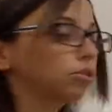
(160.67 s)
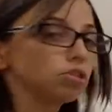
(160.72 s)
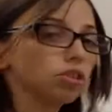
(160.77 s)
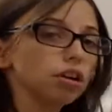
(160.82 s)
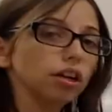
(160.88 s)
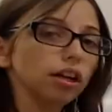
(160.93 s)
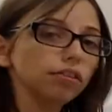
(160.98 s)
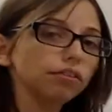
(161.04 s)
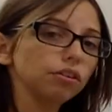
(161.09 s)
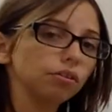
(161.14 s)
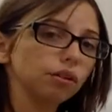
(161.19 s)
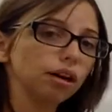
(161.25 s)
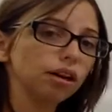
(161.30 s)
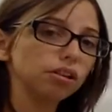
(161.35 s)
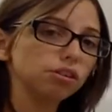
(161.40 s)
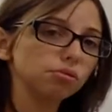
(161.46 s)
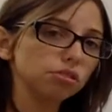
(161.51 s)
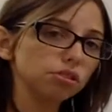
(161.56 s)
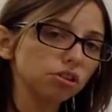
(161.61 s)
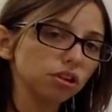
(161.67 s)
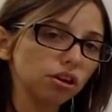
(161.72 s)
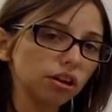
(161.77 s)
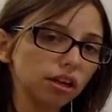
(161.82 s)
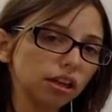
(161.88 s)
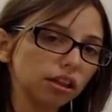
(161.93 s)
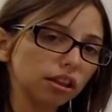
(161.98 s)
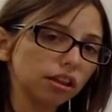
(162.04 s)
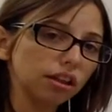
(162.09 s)
start left to right. So we'll
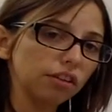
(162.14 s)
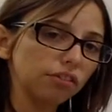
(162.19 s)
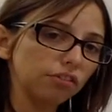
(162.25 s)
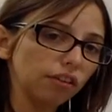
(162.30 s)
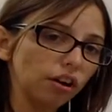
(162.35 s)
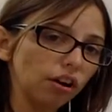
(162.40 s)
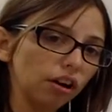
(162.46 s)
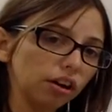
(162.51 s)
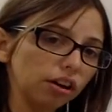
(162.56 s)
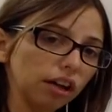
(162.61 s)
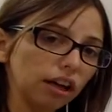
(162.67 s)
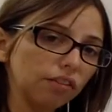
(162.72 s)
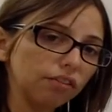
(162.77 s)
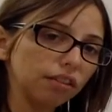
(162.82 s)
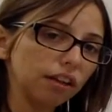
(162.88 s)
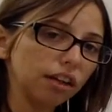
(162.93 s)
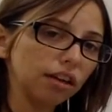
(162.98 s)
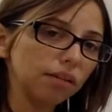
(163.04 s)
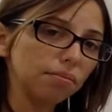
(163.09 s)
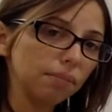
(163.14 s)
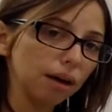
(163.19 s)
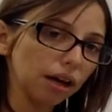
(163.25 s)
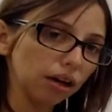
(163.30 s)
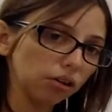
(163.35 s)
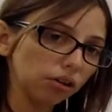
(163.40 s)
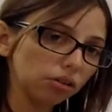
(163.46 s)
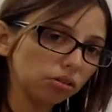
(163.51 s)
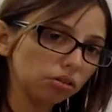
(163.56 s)
start at the far left, the
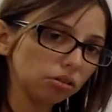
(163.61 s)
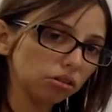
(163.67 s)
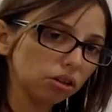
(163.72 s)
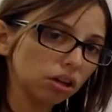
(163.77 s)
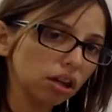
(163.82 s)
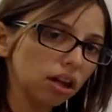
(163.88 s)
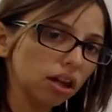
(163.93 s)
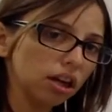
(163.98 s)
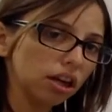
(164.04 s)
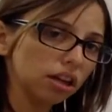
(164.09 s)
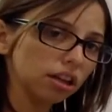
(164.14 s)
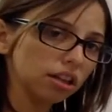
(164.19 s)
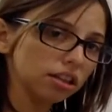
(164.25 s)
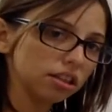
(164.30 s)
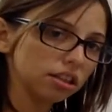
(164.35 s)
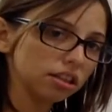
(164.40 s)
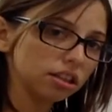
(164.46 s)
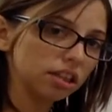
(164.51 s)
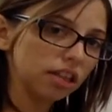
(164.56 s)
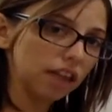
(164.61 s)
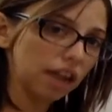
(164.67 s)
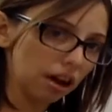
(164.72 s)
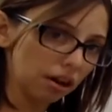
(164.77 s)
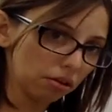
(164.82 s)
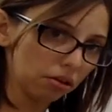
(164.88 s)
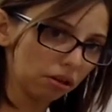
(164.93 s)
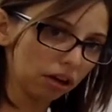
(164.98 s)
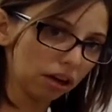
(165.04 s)
metals. This is the
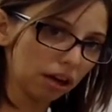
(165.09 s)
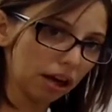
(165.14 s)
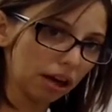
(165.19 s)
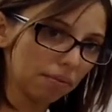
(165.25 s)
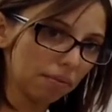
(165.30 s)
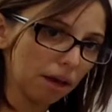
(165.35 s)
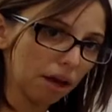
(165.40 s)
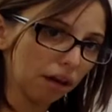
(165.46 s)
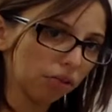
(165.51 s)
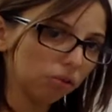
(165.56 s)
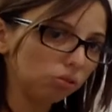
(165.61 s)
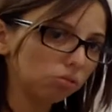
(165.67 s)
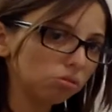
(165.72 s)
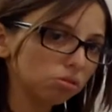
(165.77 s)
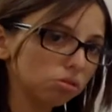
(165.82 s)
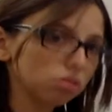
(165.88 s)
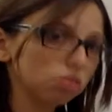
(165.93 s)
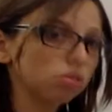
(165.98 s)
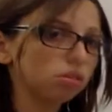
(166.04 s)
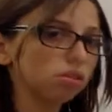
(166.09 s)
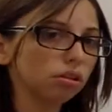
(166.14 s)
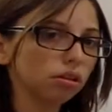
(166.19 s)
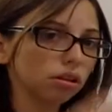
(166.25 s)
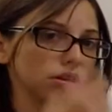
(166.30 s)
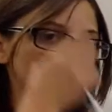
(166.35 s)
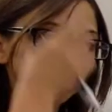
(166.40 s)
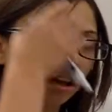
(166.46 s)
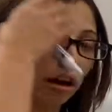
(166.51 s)
alkaline metals.
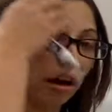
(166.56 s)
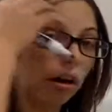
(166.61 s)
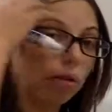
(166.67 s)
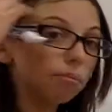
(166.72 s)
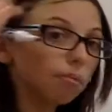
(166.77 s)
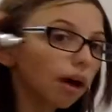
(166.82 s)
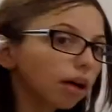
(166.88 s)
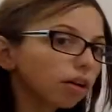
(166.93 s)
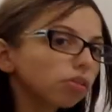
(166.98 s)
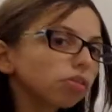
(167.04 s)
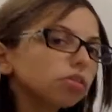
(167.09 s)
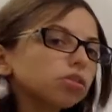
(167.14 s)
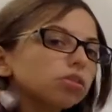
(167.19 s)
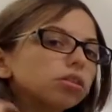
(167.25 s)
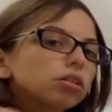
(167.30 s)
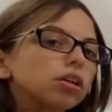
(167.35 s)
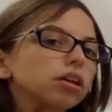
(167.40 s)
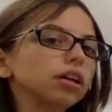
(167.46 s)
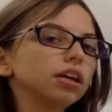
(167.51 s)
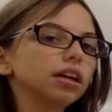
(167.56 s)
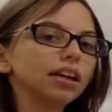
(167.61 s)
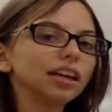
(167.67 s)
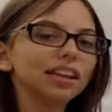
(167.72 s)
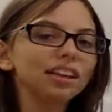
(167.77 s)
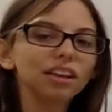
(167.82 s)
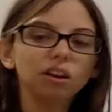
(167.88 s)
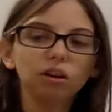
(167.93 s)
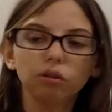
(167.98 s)
They are metals.
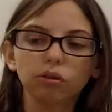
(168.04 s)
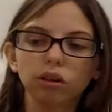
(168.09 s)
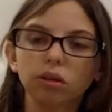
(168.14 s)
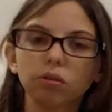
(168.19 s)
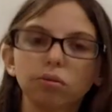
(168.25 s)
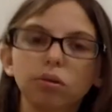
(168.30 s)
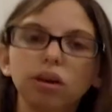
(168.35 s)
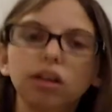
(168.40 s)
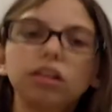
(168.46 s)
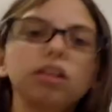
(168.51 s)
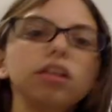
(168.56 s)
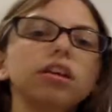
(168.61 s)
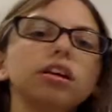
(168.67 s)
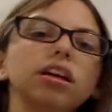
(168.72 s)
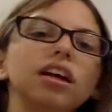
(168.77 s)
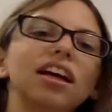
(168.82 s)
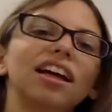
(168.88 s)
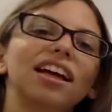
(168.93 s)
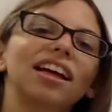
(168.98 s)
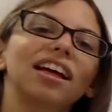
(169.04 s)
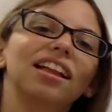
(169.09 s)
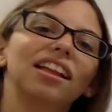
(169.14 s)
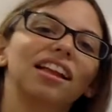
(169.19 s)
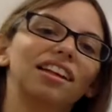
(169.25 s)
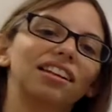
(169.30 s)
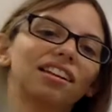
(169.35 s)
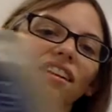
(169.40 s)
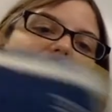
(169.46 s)
Again, the only one
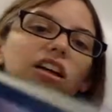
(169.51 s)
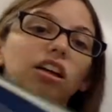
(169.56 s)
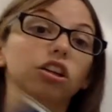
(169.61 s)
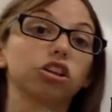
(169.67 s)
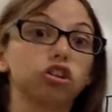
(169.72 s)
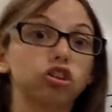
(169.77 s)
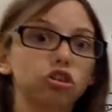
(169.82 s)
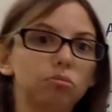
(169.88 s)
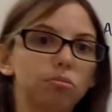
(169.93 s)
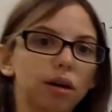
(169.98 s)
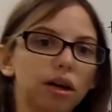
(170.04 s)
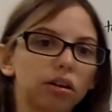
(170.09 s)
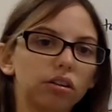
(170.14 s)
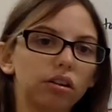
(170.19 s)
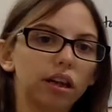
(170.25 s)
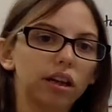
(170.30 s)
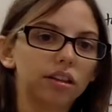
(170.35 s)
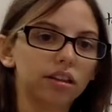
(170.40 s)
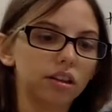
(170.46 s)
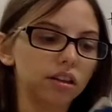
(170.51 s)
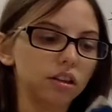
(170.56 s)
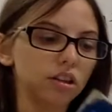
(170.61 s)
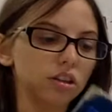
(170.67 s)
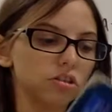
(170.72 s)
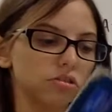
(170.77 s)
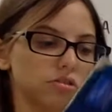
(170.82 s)
that's not a true metal that's in this